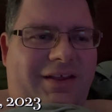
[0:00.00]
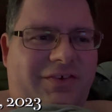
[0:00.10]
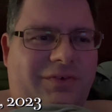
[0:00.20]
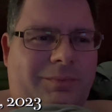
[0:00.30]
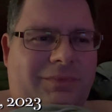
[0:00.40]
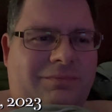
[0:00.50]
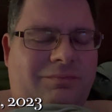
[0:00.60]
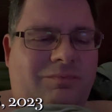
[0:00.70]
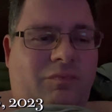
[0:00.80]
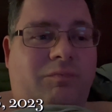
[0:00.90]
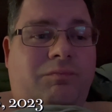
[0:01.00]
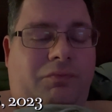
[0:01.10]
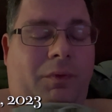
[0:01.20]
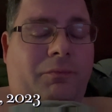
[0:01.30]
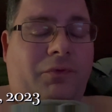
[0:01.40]
from
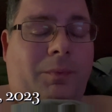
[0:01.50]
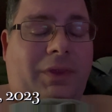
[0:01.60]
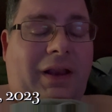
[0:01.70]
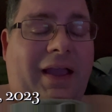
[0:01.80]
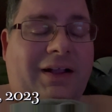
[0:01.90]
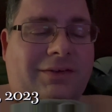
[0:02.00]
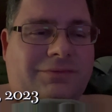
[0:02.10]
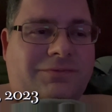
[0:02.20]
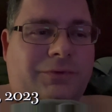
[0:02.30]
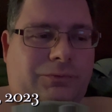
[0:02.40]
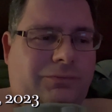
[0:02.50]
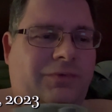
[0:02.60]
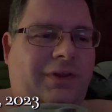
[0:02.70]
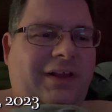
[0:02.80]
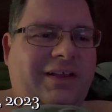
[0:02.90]
the lack of food
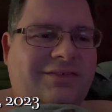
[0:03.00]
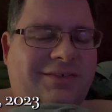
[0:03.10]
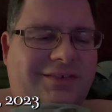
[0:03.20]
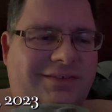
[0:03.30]
for the last